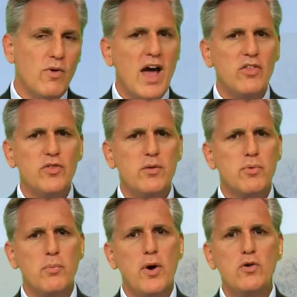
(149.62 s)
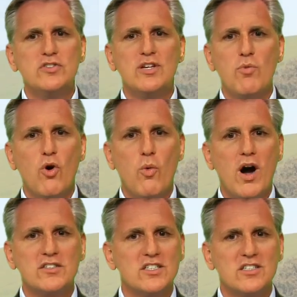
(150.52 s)
Rather than proposing more
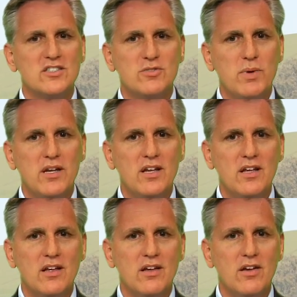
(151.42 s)
Washington spending,